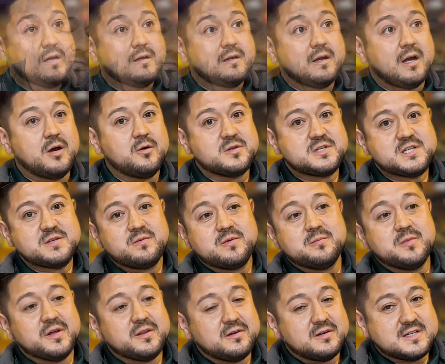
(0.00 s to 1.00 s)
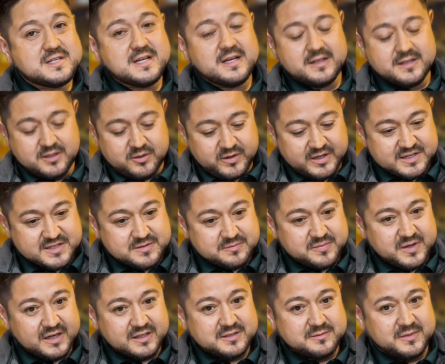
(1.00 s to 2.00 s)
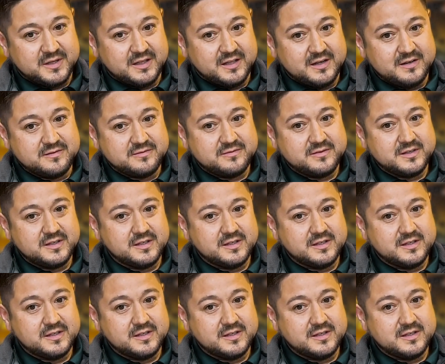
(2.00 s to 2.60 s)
I would say my mother has had the greatest impact in my life.